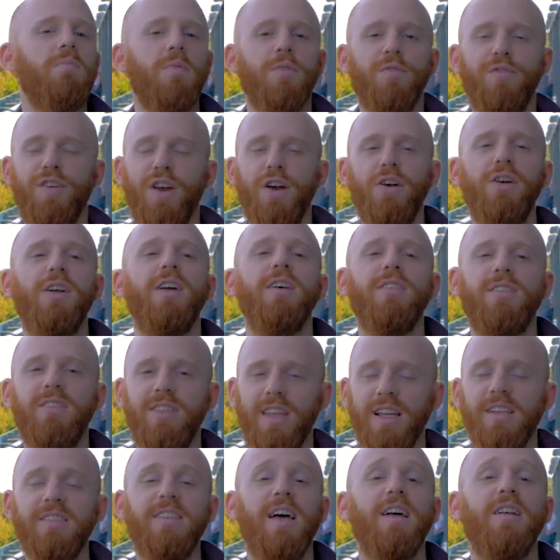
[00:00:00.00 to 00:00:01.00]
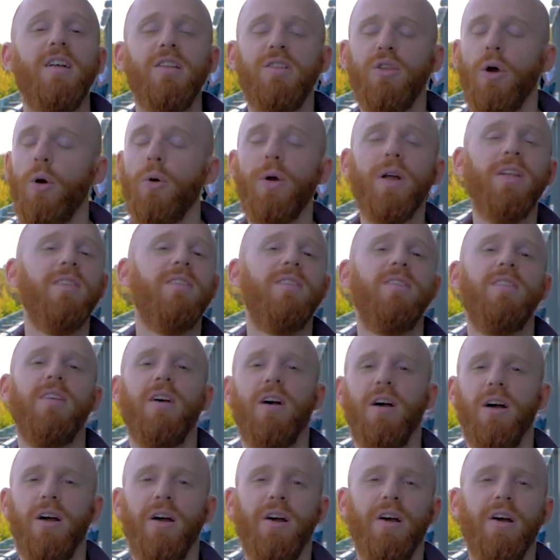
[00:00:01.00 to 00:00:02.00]
various things that tokens
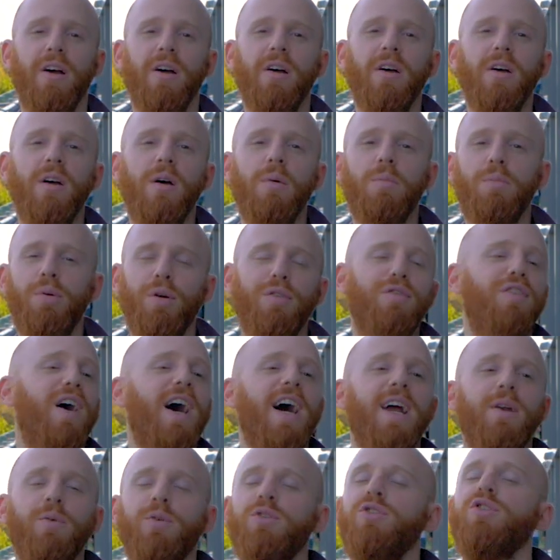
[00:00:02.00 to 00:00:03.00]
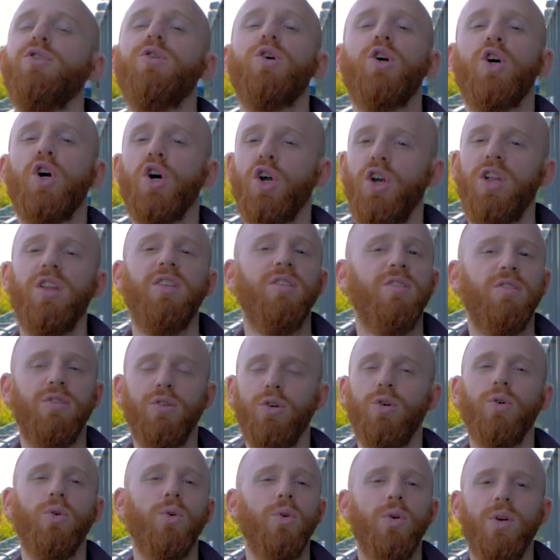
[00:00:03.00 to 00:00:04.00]
provide which you couldn't
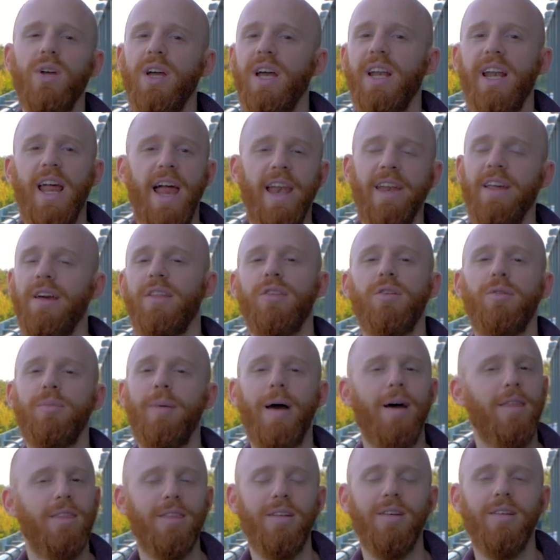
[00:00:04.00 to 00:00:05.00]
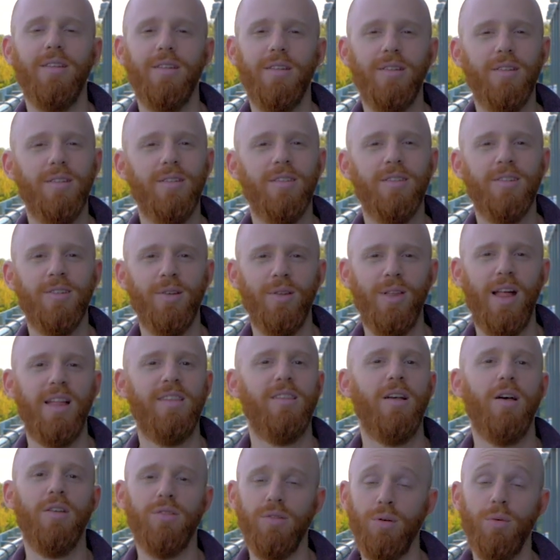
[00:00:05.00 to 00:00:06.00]
do in any other method. So
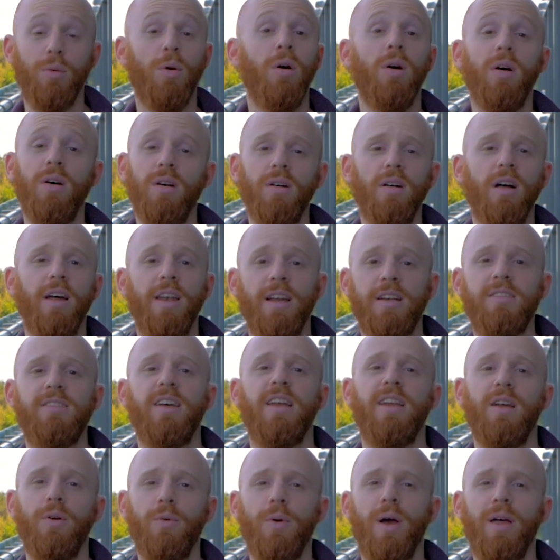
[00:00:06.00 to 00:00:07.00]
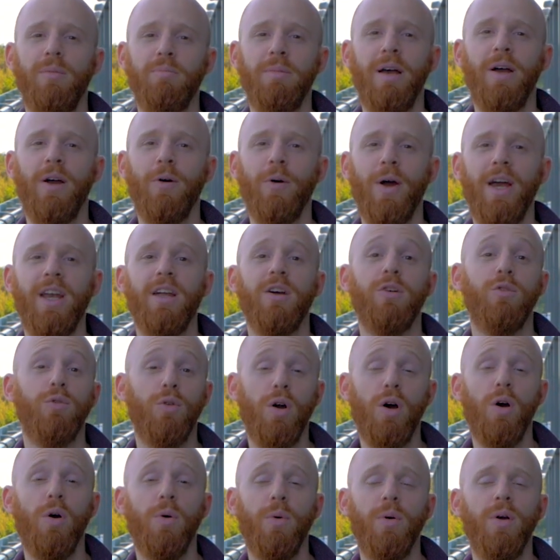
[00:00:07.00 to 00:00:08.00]
that's also an exciting way to
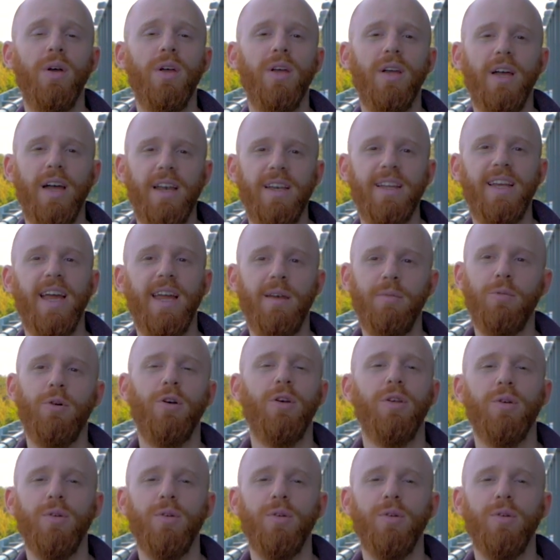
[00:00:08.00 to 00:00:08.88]
grow and gain more